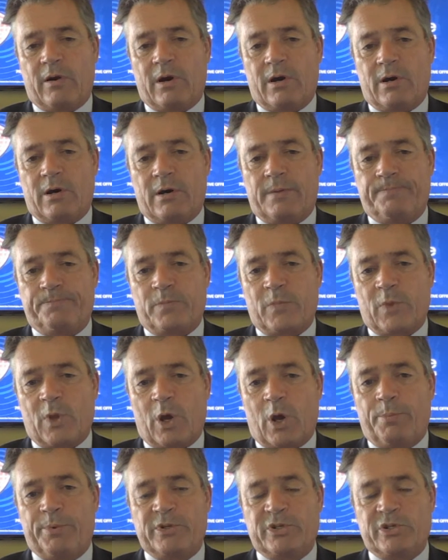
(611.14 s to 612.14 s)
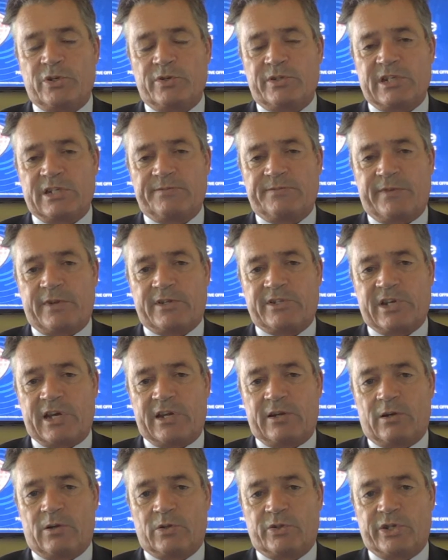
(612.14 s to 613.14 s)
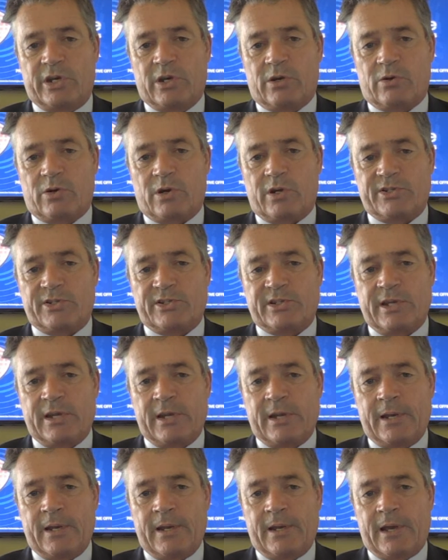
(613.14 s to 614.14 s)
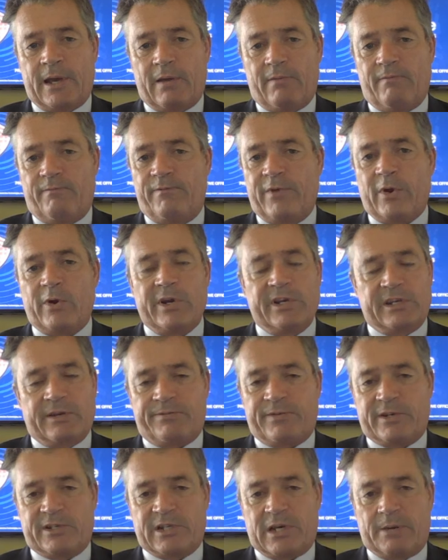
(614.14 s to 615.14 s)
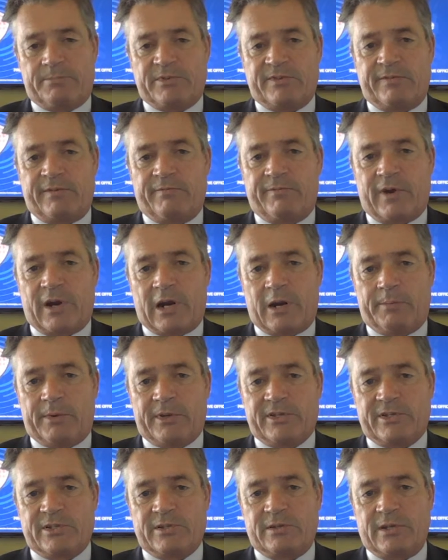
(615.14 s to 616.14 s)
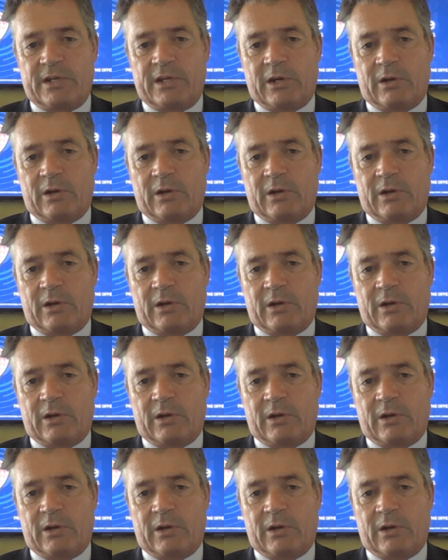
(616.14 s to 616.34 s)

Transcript: are opportunities for the technology across very different types of environments.